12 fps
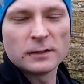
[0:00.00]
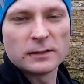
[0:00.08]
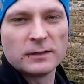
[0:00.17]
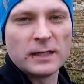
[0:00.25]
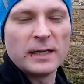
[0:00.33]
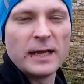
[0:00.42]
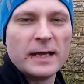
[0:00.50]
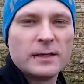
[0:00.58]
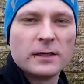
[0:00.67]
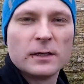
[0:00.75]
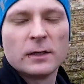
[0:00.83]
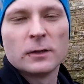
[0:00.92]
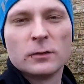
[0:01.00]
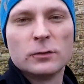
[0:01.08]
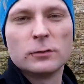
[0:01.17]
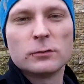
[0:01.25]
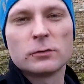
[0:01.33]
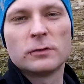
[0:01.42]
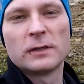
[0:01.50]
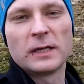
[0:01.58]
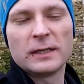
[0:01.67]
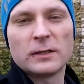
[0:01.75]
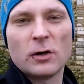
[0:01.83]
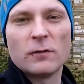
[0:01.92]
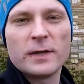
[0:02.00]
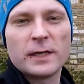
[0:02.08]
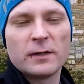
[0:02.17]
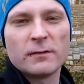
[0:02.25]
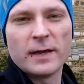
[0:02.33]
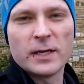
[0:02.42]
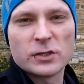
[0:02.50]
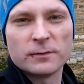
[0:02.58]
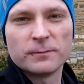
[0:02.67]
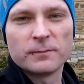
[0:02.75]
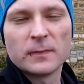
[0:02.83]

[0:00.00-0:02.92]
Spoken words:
in 1080 due to the threat of Viking invasion.